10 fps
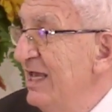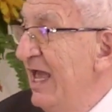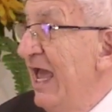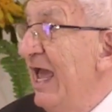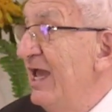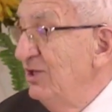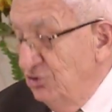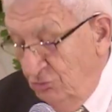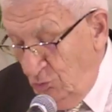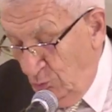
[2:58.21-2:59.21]
is made
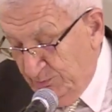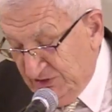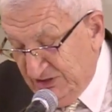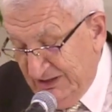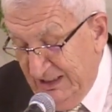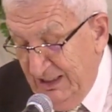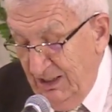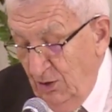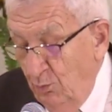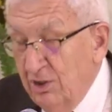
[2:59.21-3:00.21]
up of all
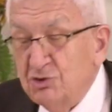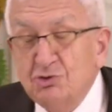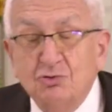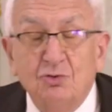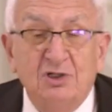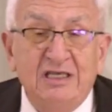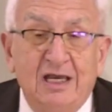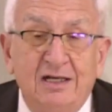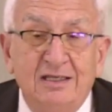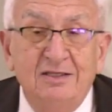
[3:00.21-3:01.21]
kinds of people from
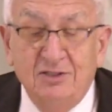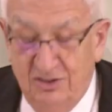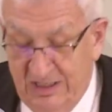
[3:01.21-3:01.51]
all kinds